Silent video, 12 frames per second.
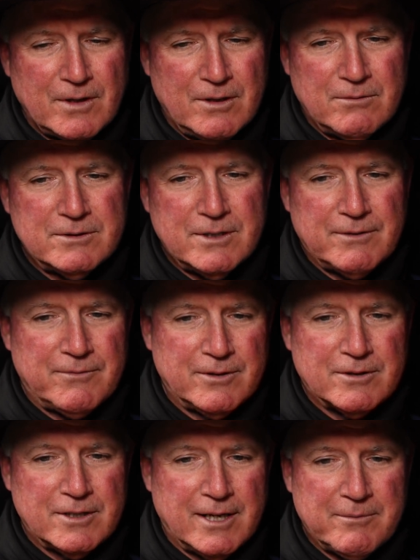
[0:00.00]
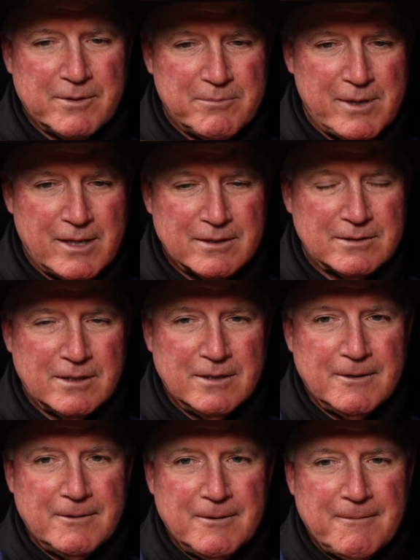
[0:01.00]
We say field timing and balance.
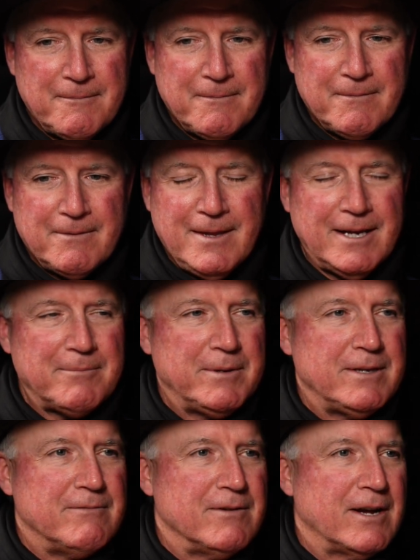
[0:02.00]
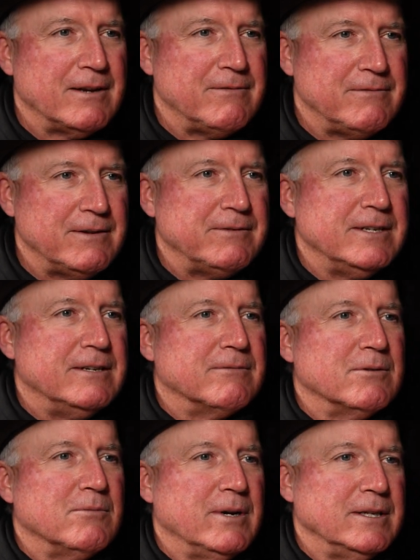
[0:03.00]
That can be defined 50
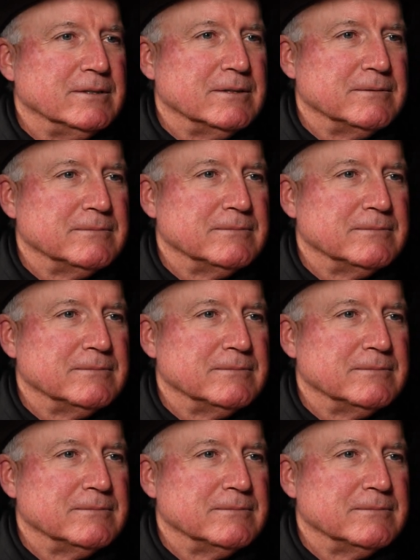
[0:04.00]
different ways.